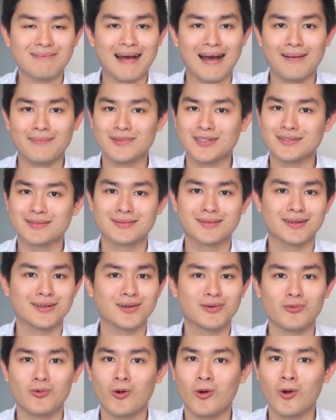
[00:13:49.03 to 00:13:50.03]
I'm just
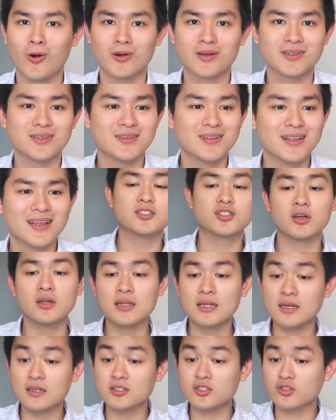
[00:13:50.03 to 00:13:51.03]
gonna walk. I saw a
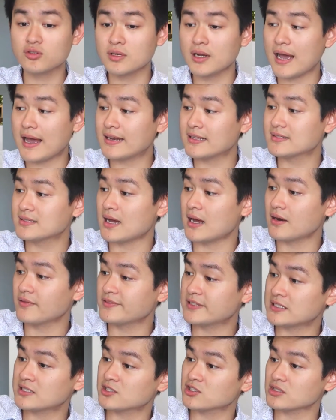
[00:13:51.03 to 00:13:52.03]
little scooter at the side
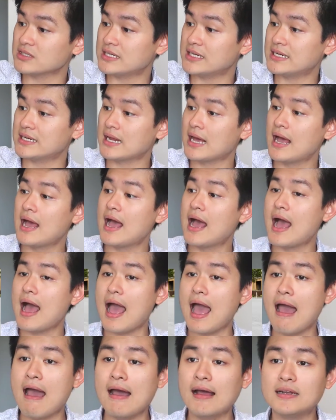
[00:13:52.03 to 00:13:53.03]
of the street,
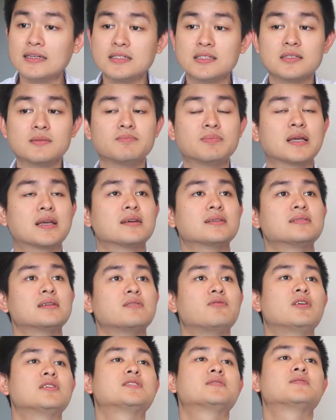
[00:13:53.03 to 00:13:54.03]
and because
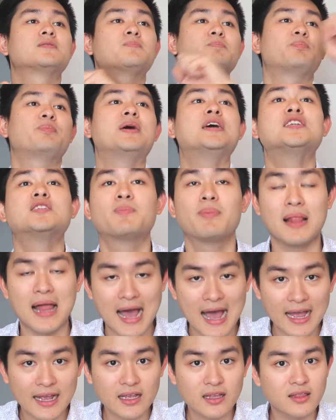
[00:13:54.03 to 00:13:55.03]
it was pitch
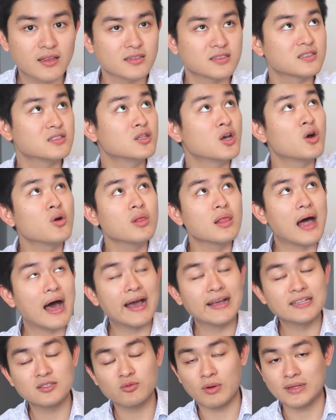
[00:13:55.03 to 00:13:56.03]
black, there's no
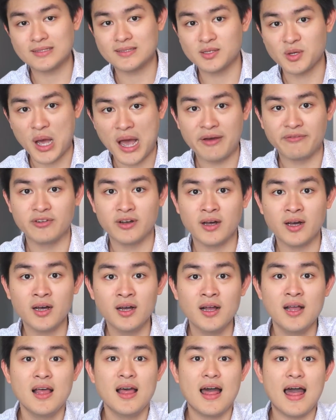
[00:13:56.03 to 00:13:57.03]
lights whatsoever.
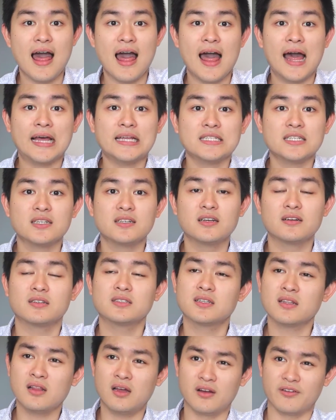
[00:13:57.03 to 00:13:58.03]
And there
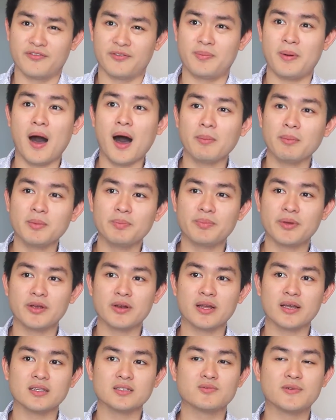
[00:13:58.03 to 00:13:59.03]
is a lot of apartment
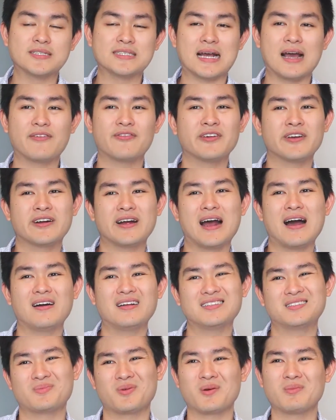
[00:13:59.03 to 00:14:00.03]
buildings, which I figure
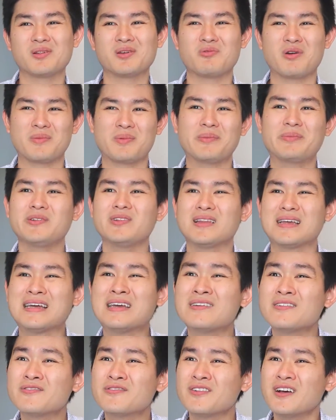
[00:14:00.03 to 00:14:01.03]
out it's probably where people
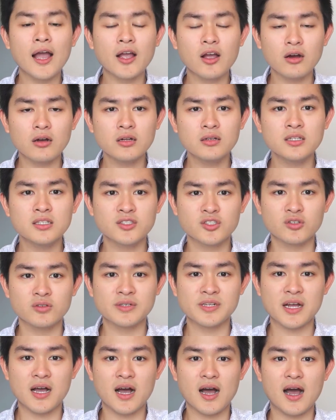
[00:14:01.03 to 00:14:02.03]
live. I got on the
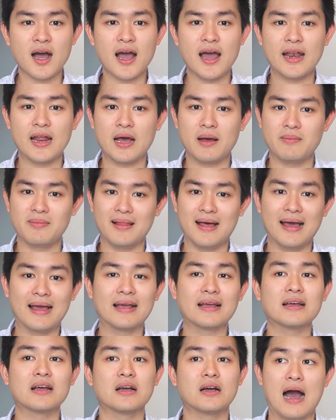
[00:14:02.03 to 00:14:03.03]
scooter and I'm
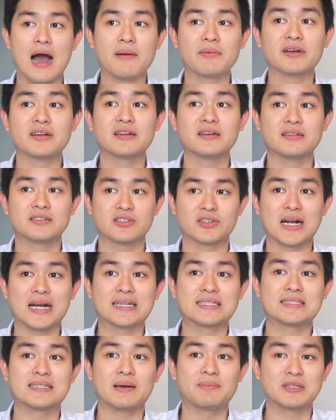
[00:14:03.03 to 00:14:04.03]
like, I'm gonna
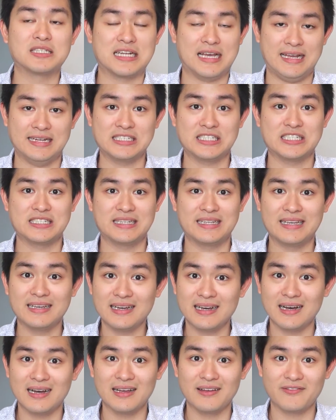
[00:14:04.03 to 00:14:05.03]
attract some attention
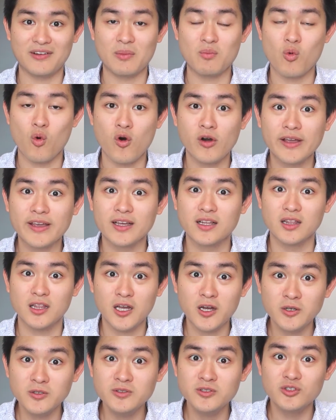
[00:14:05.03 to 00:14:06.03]
here if I'm walking
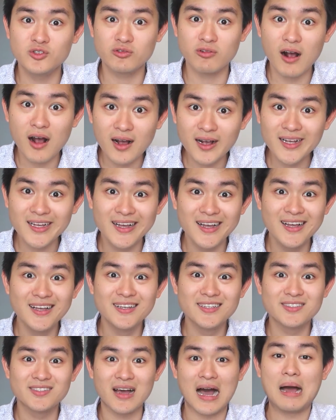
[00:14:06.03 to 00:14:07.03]
alone, drunk,
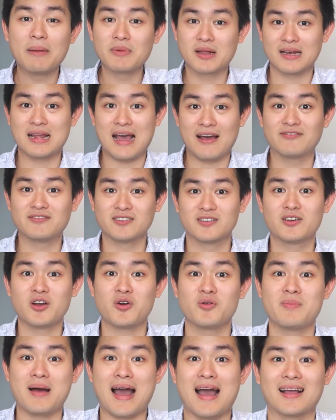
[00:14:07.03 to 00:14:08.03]
so I'm gonna have to
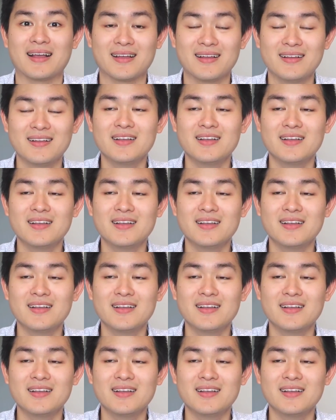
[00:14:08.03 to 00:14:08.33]
go back.